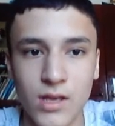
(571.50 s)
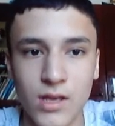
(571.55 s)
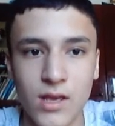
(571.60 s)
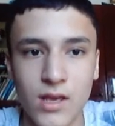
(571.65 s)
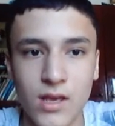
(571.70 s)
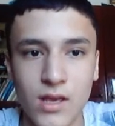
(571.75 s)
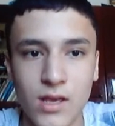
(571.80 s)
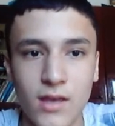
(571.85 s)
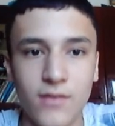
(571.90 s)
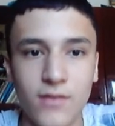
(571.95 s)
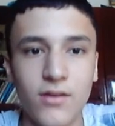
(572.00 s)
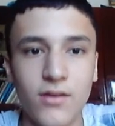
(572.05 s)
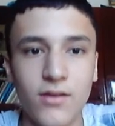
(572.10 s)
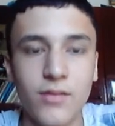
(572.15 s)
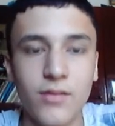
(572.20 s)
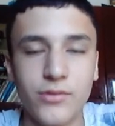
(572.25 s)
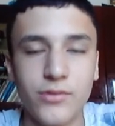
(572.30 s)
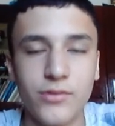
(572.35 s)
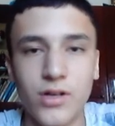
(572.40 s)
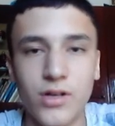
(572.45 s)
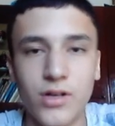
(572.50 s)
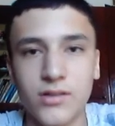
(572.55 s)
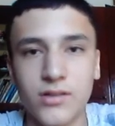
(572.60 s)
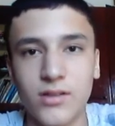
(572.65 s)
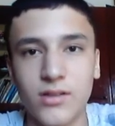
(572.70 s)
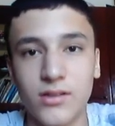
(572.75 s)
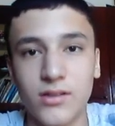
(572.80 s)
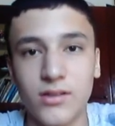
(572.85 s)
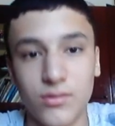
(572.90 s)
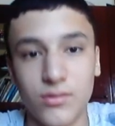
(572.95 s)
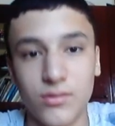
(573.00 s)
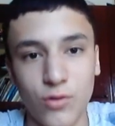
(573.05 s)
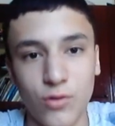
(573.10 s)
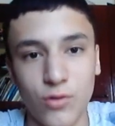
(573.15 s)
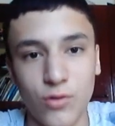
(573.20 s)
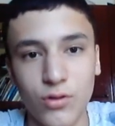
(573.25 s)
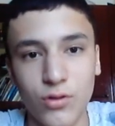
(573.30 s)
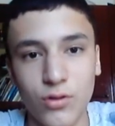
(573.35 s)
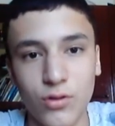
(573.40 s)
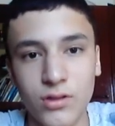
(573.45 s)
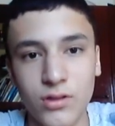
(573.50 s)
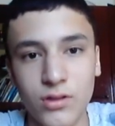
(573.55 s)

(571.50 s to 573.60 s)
If the upthrust is smaller